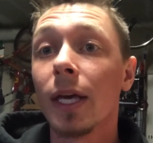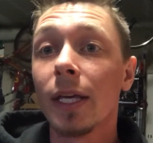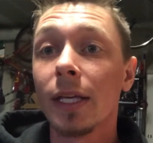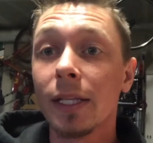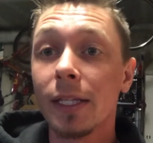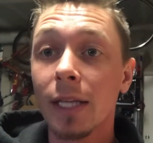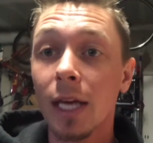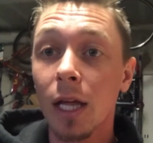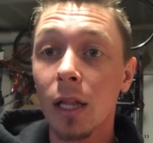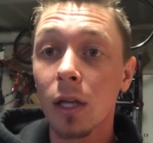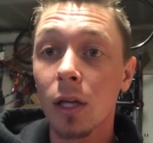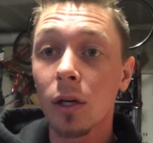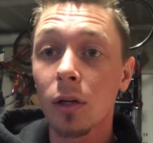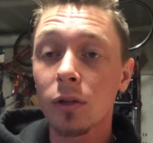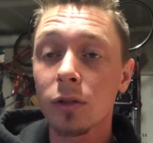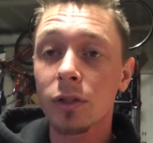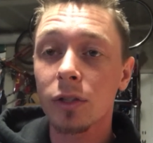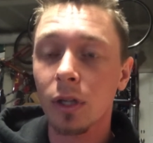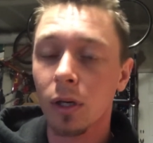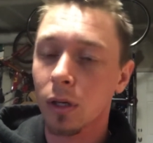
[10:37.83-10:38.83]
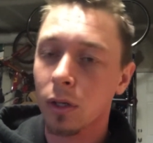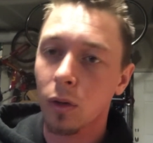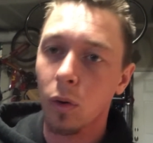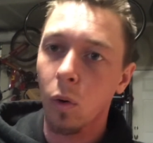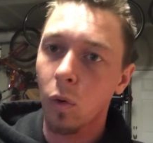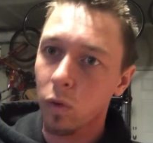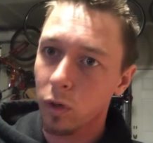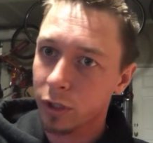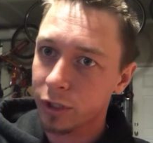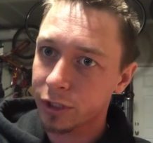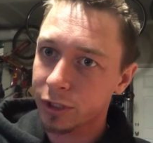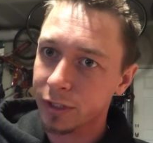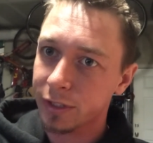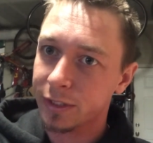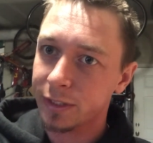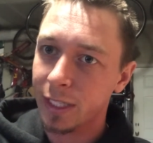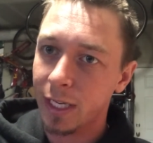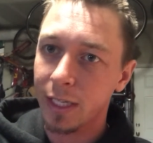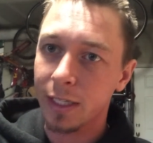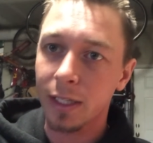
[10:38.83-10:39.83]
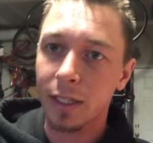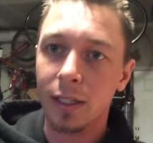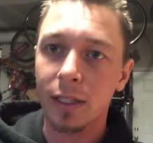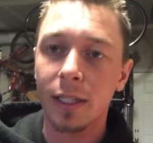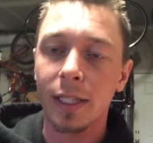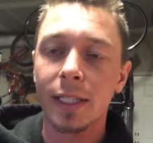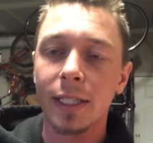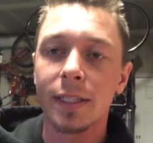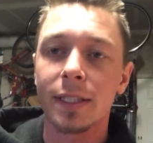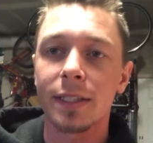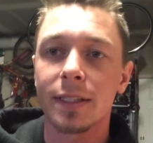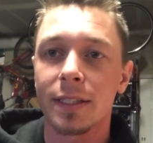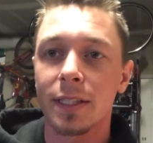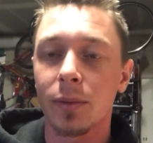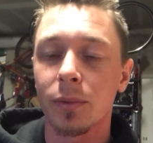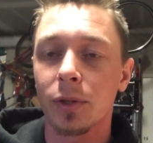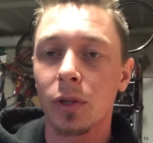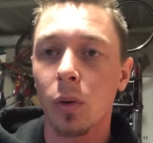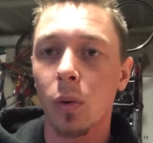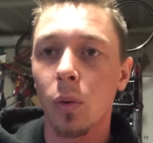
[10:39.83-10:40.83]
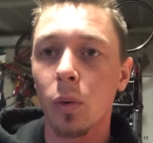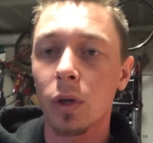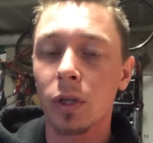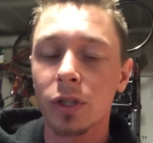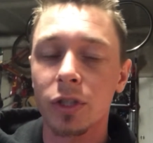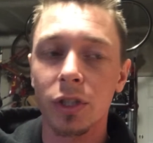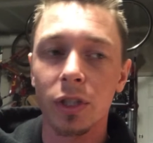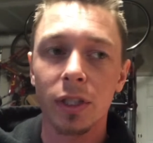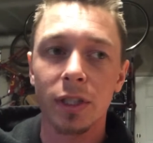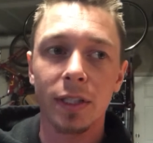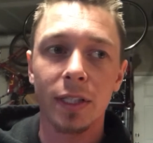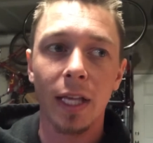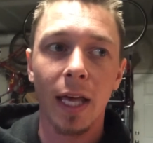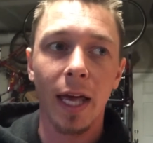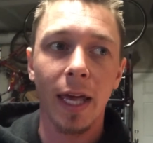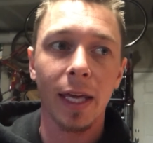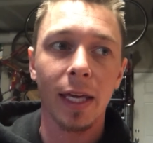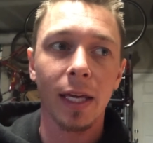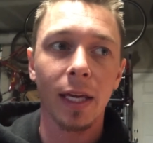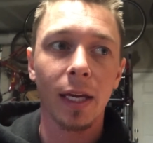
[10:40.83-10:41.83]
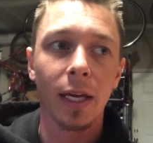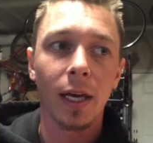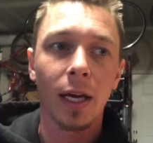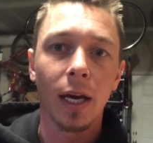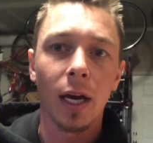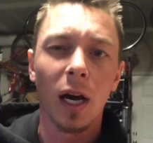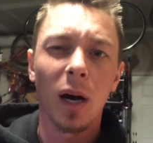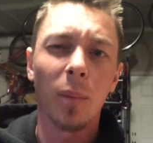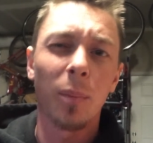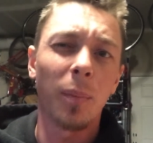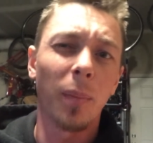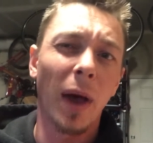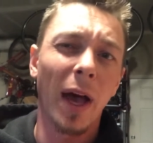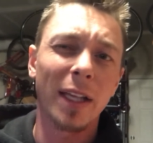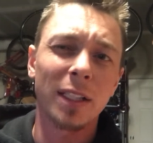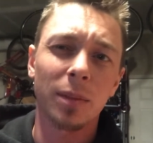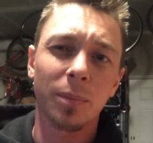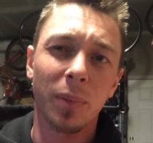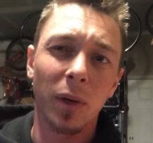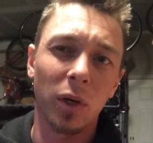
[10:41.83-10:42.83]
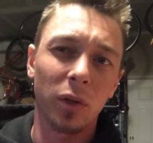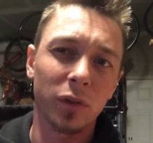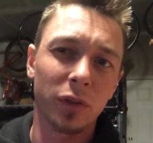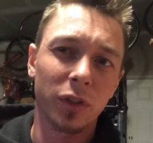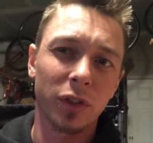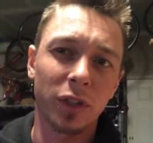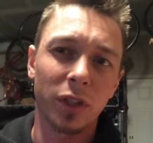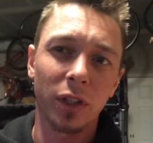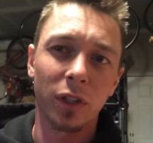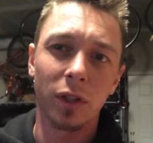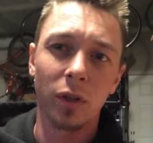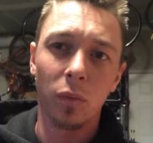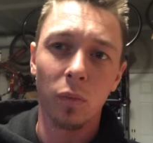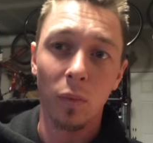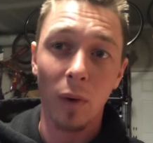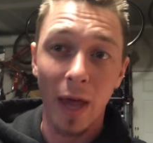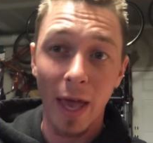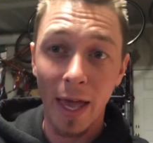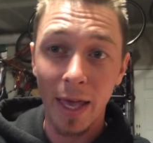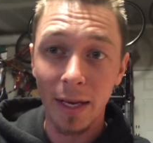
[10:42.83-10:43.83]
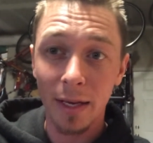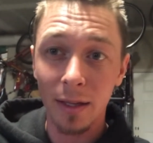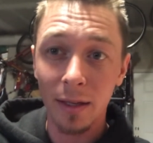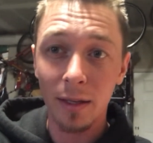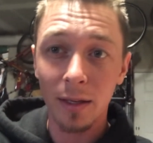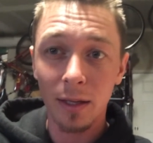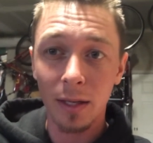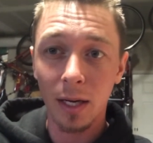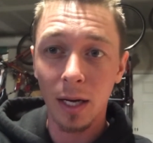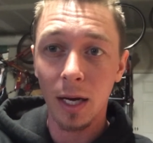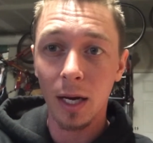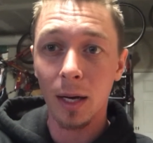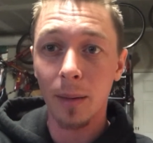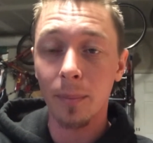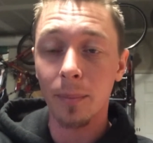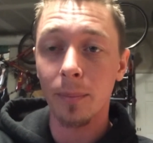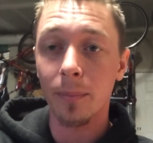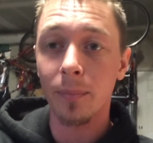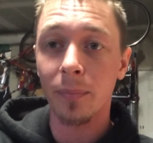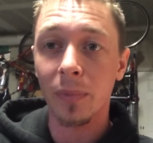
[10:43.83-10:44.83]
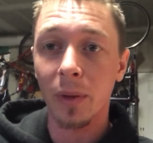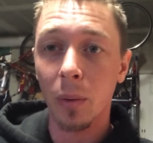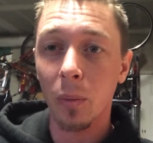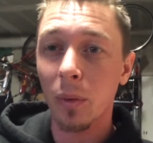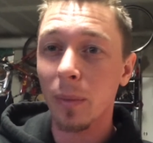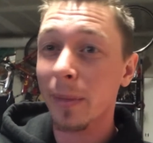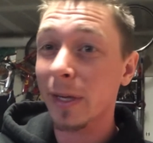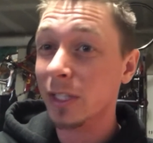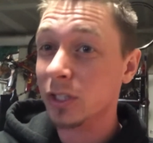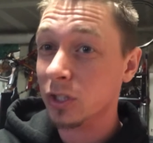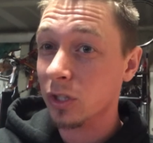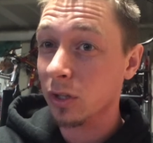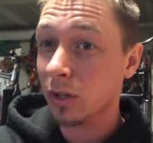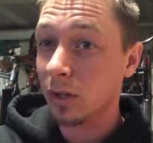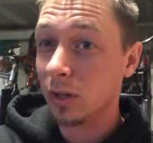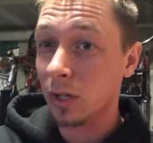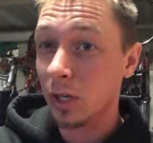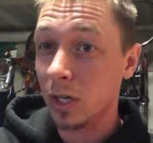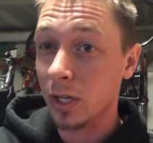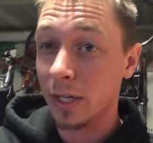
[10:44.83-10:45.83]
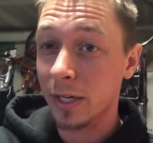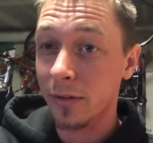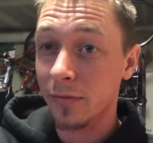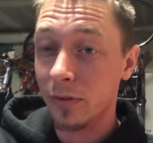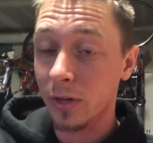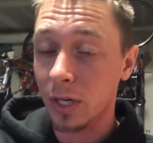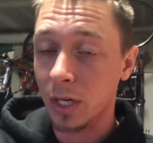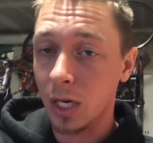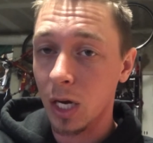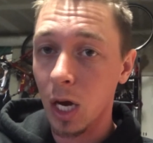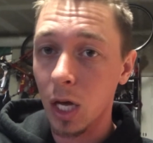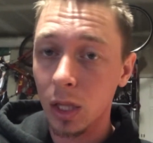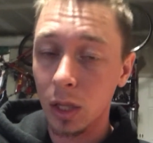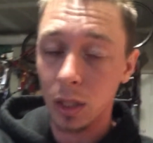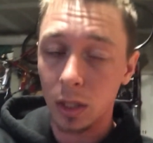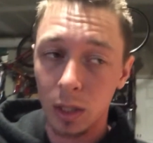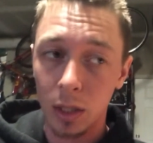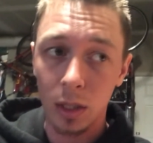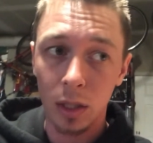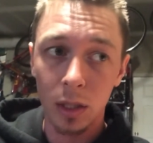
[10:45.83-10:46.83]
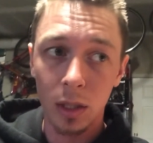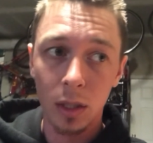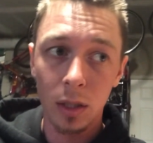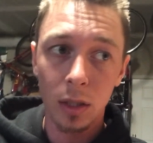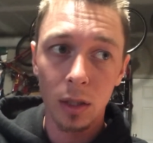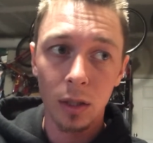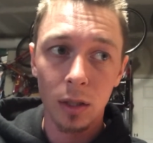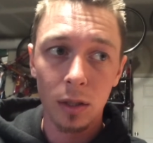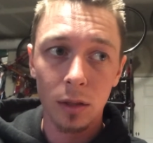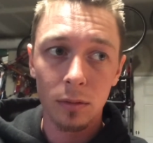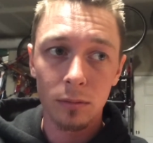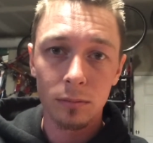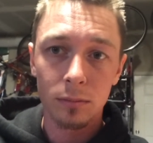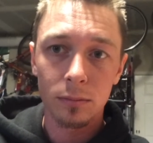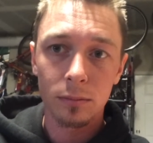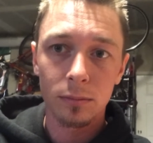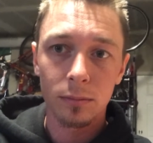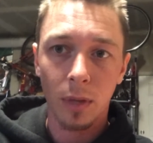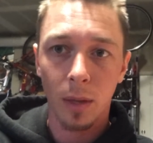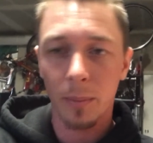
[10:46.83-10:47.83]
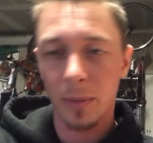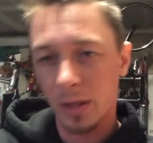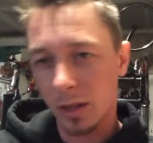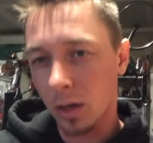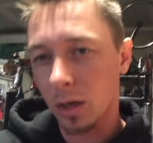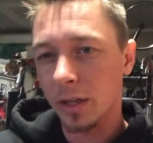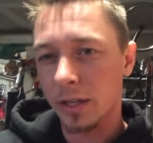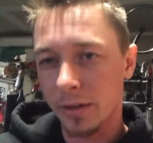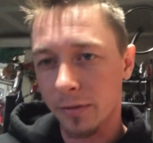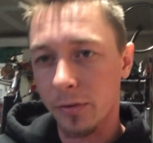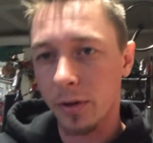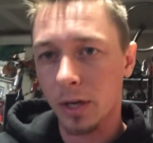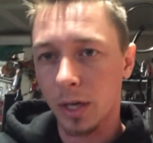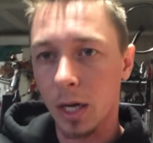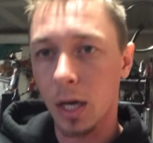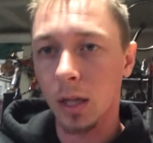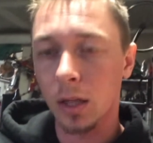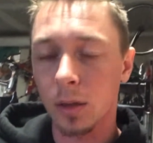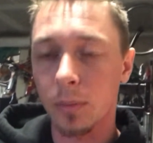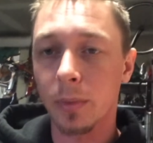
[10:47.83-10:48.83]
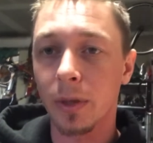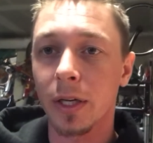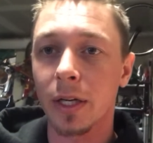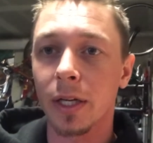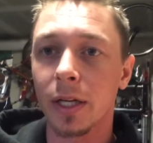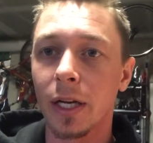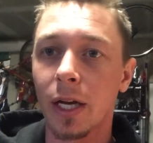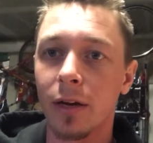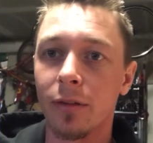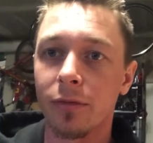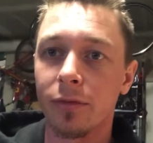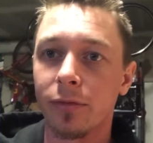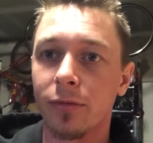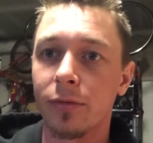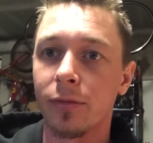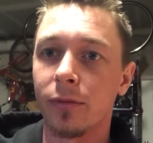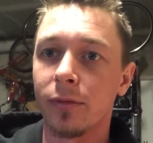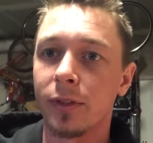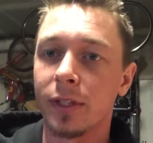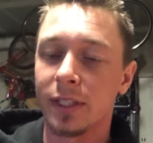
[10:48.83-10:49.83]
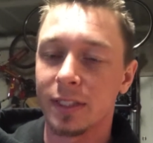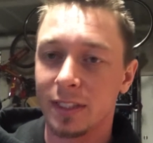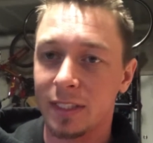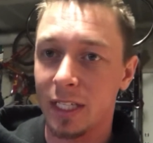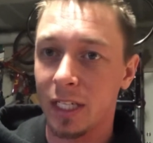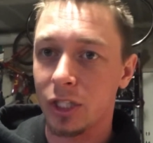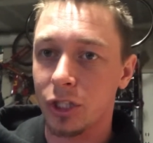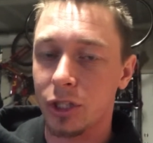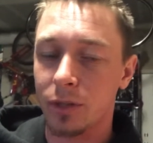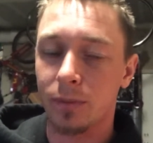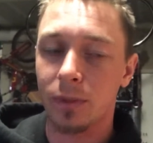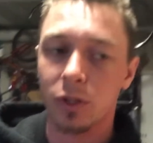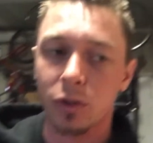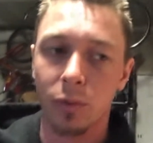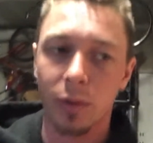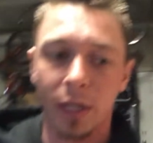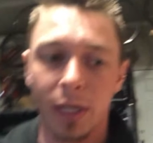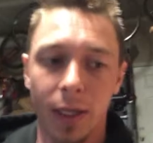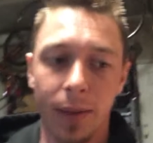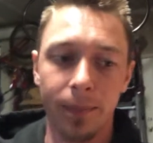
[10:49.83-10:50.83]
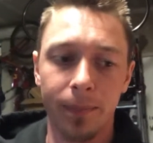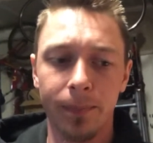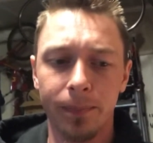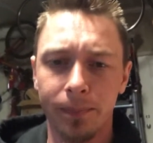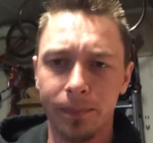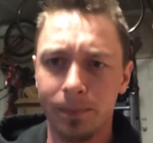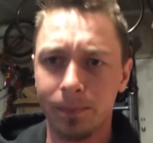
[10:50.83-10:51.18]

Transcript: yellows or oranges technically to see what the orange looks like as opposed to the red. I want to make sure that they're a different color. I mean, they're a different color, but enough distinction between them.